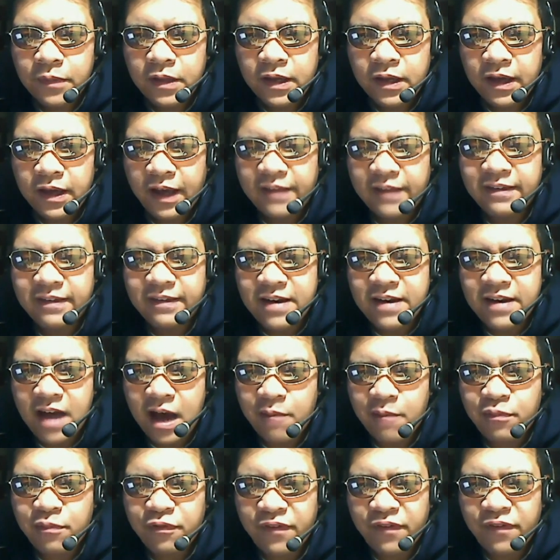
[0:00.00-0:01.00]
it's
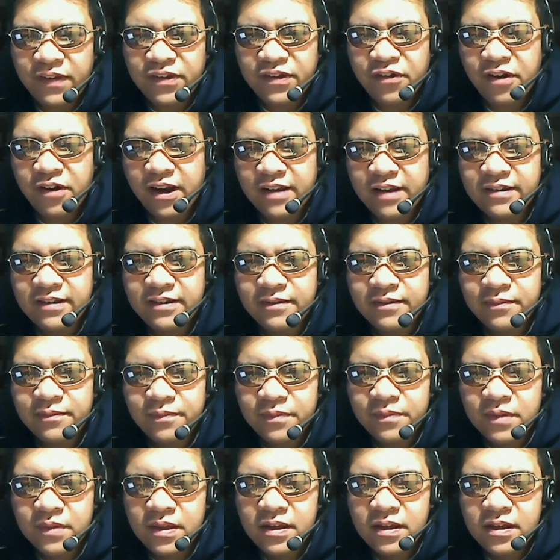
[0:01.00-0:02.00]
not Professor X.
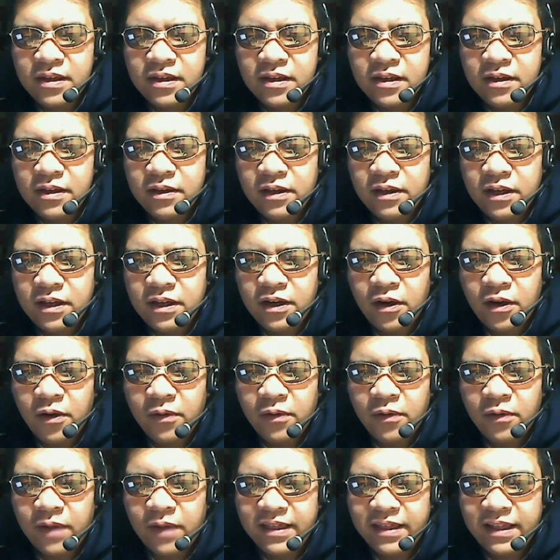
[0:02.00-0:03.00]

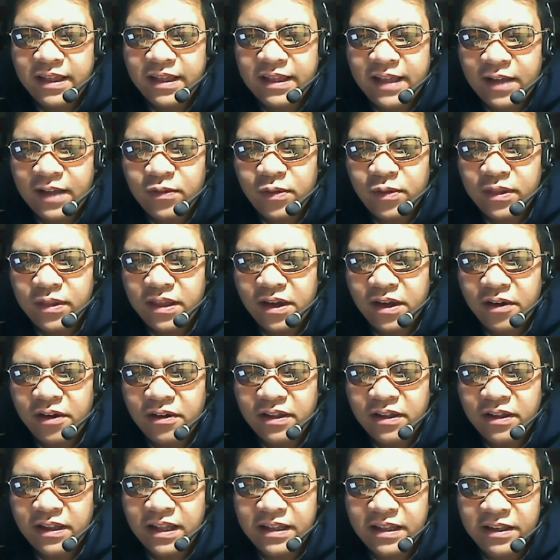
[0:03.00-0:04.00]
I think that's what
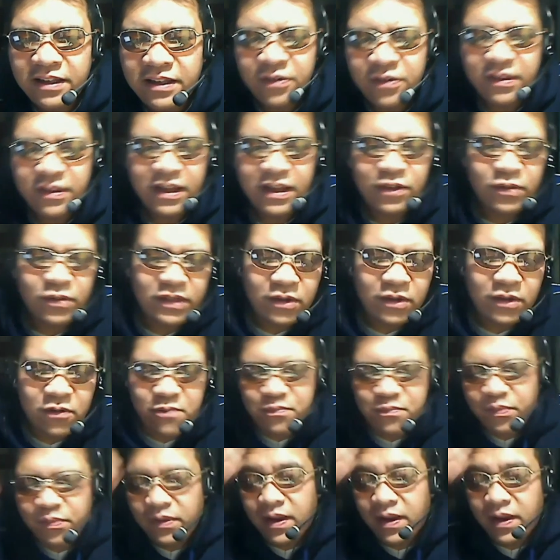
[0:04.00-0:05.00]
that's what they were
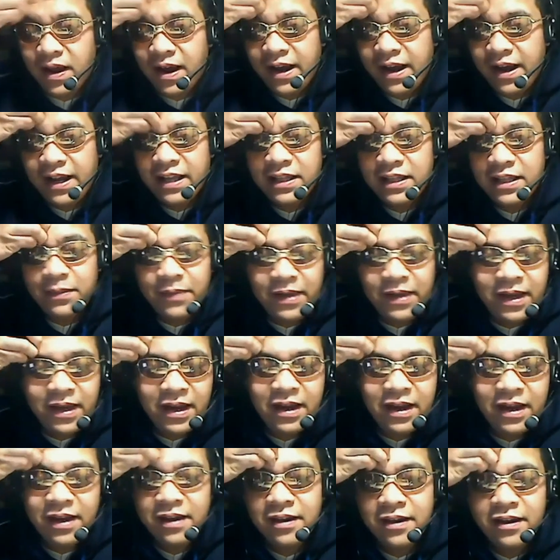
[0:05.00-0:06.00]
implying at the
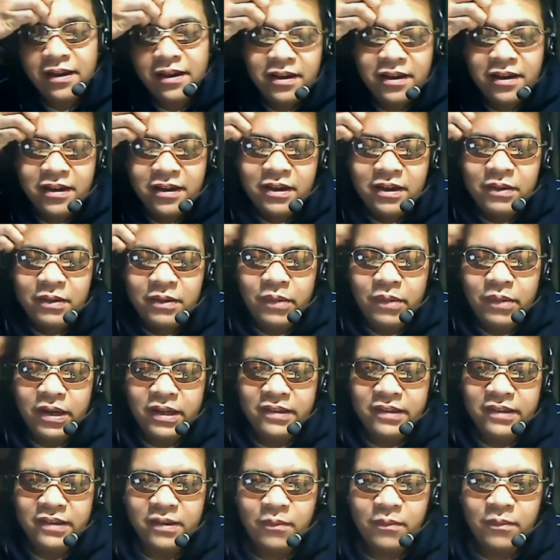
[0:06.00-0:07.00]
beginning, but
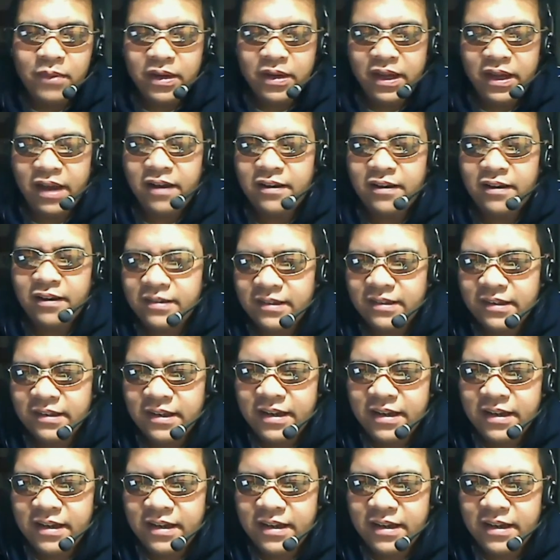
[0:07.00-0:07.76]
it's somebody else.